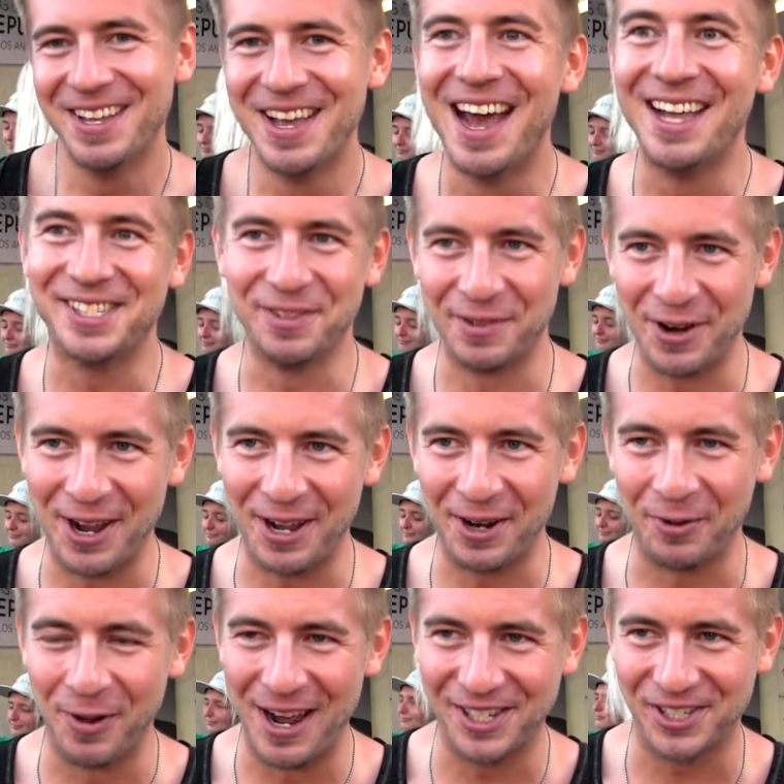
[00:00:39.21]
That's a very good
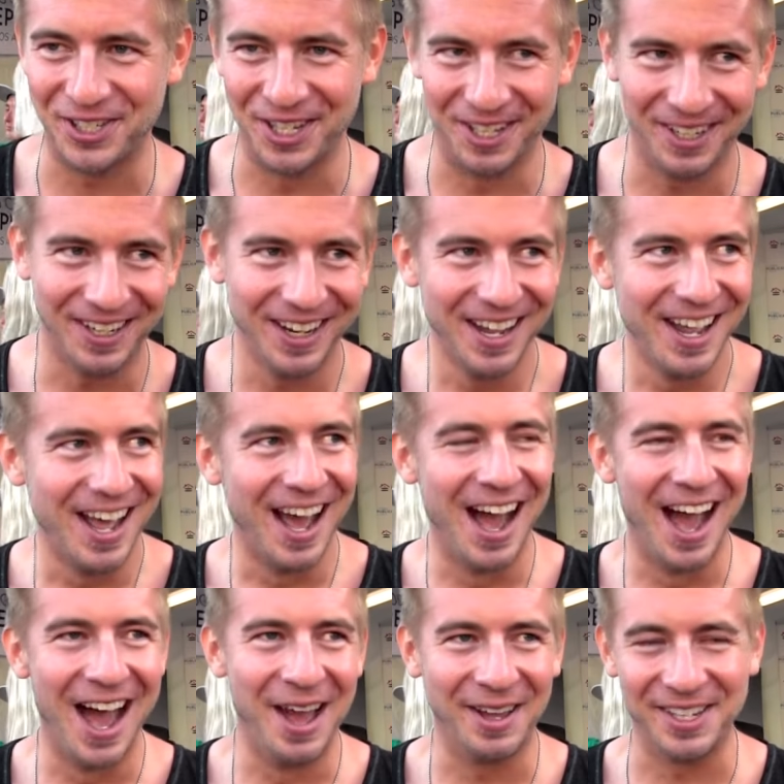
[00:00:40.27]
question,
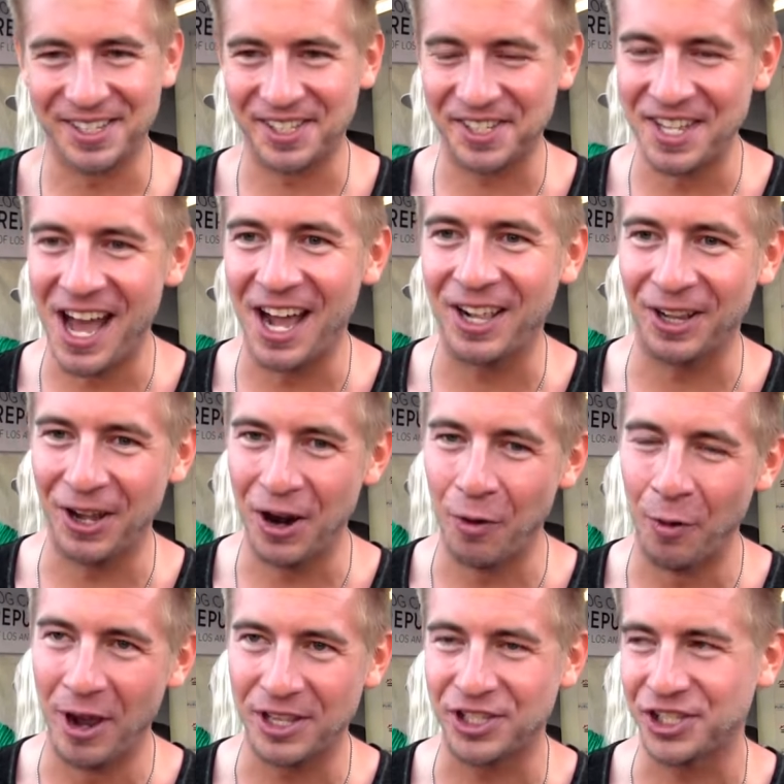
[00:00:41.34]
because it's not clear
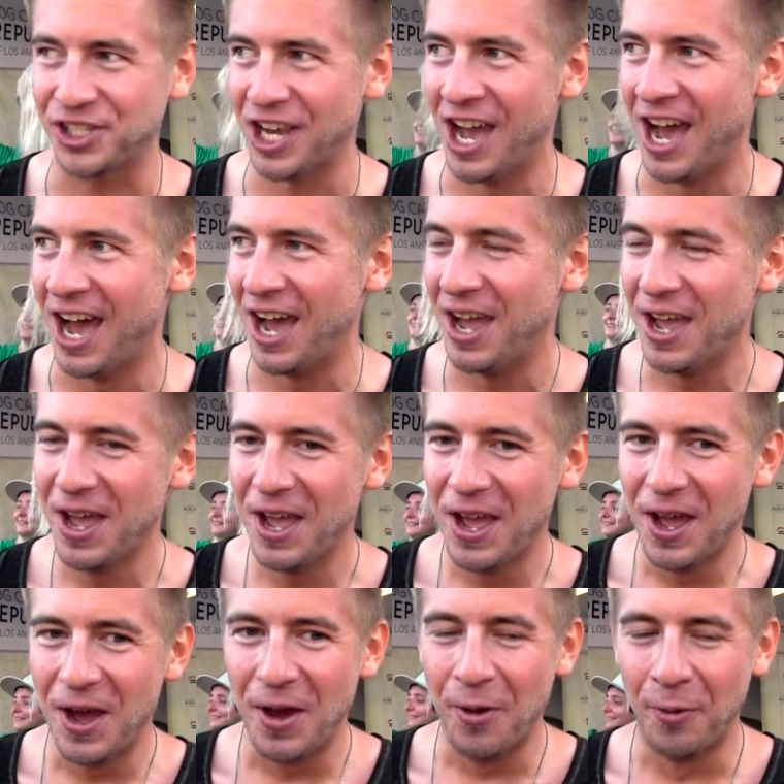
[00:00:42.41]
which
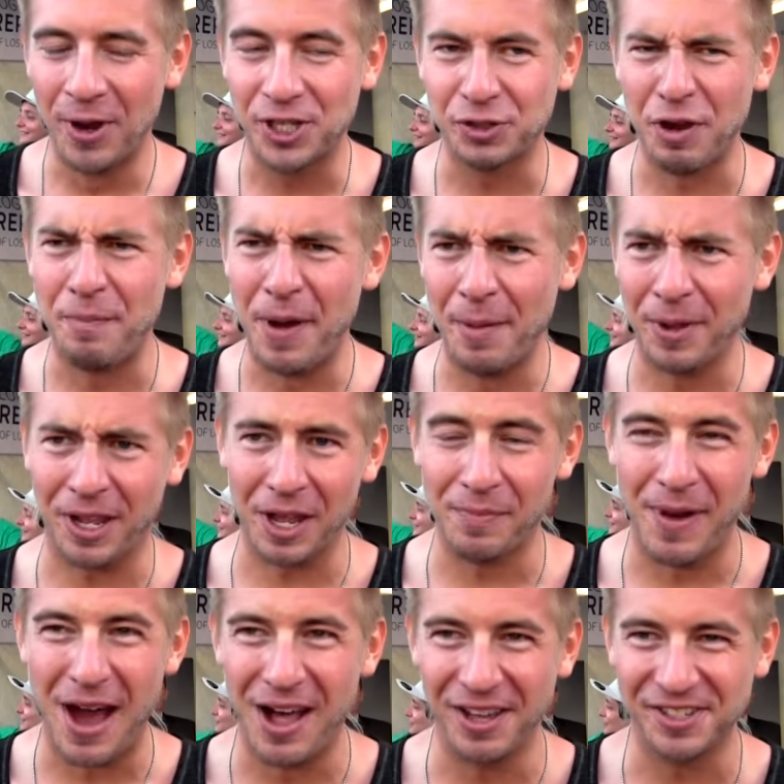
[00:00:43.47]
Republican
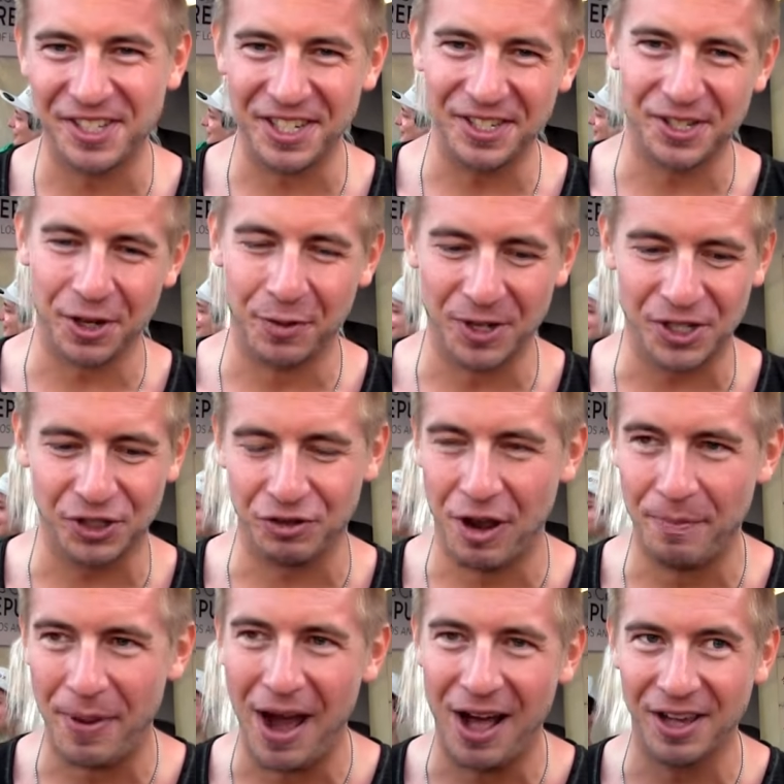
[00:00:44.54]
policies or which
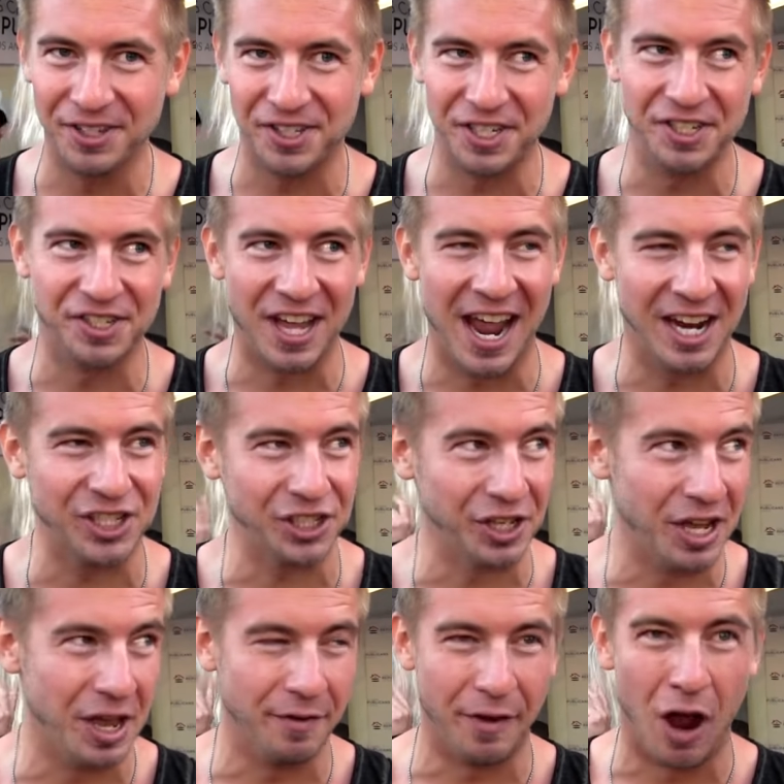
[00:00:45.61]
Trump policies
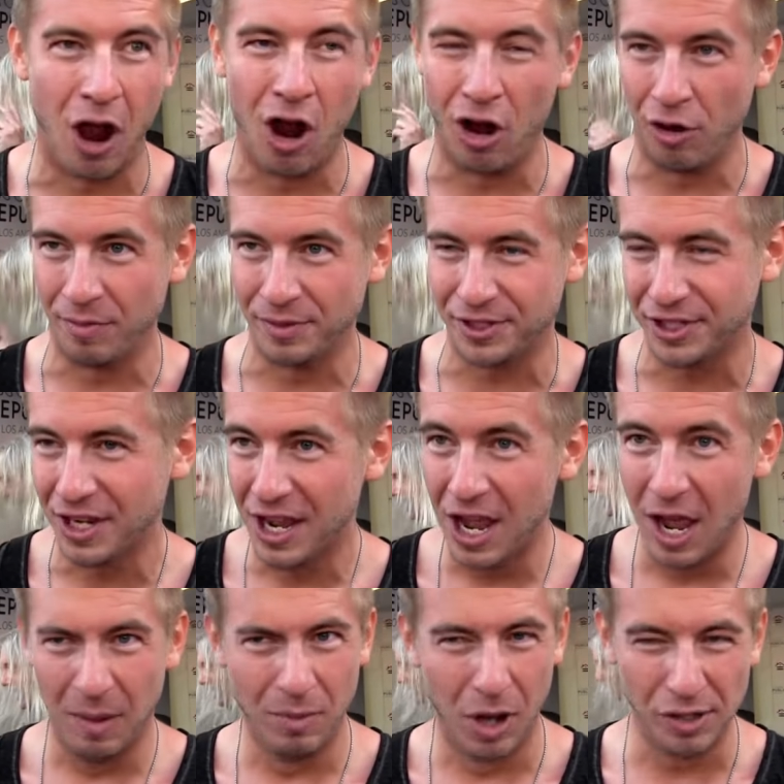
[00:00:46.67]
actually have harmed
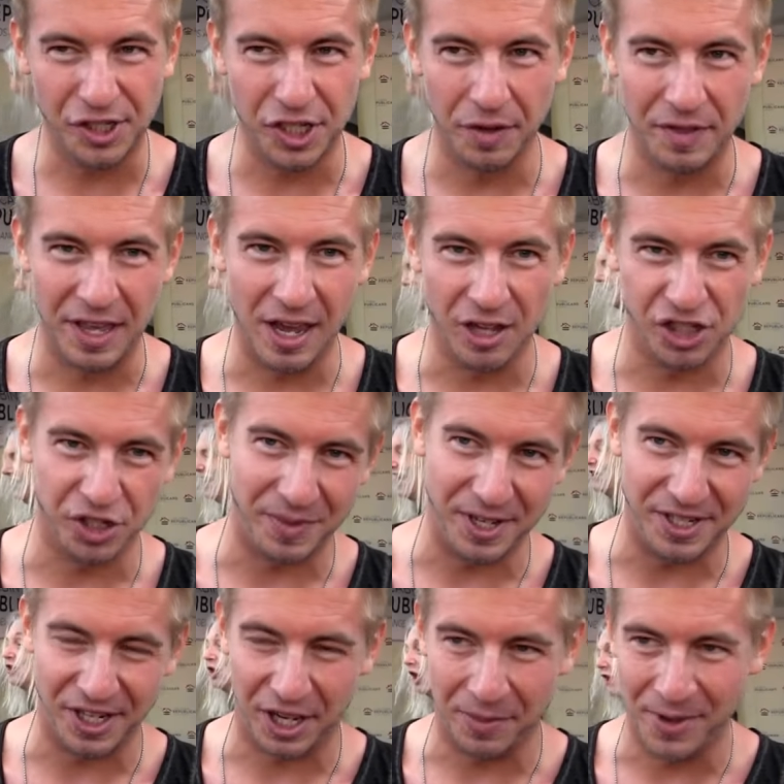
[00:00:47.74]
most of the
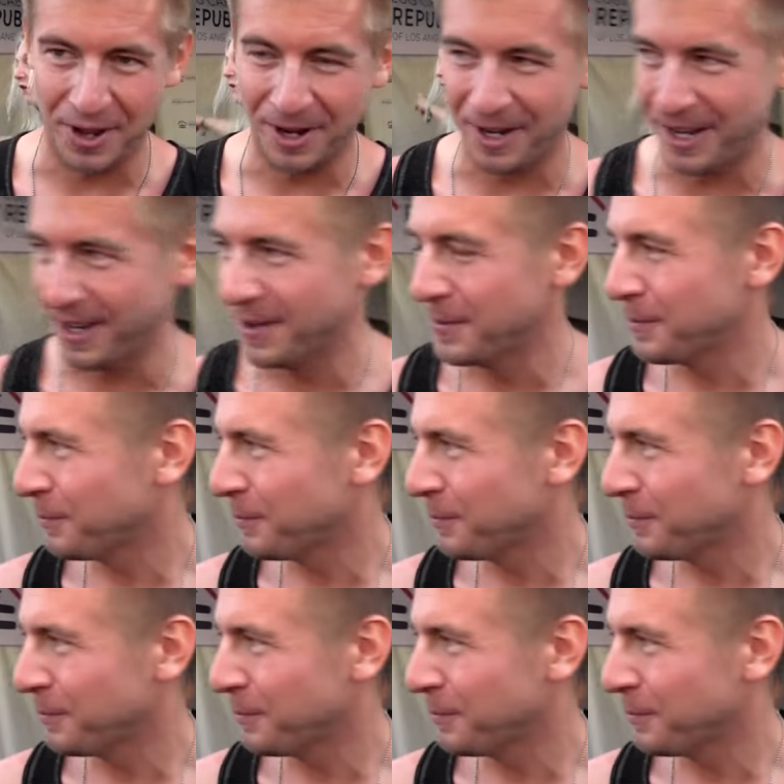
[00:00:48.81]
LGBT community.